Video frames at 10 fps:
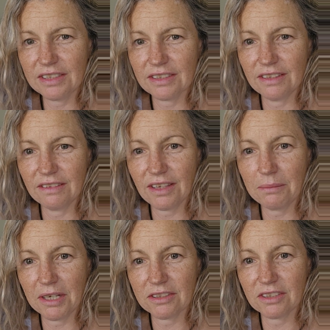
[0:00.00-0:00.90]
So your thumb
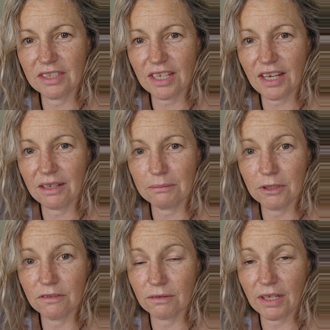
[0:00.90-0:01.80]
actually can't
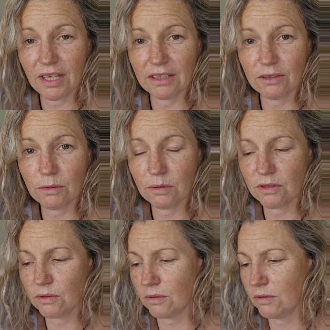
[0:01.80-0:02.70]
move around and cause
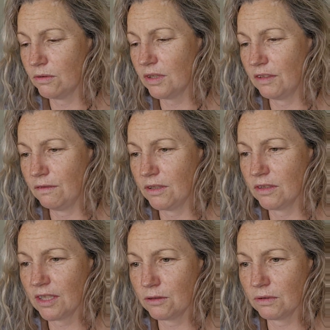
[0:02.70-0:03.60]
you all the grief, because
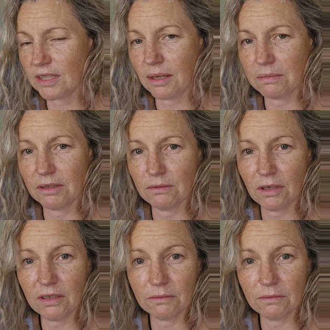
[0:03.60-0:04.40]
that's what's happening, right?